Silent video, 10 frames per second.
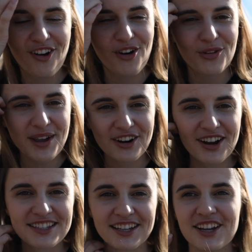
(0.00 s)
all the way
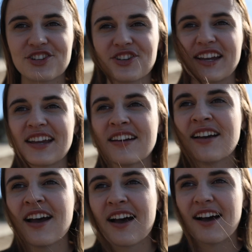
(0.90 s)
across the country,
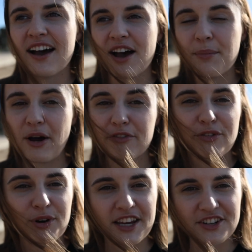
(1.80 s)
about
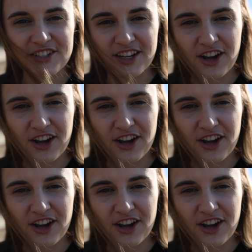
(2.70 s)
four years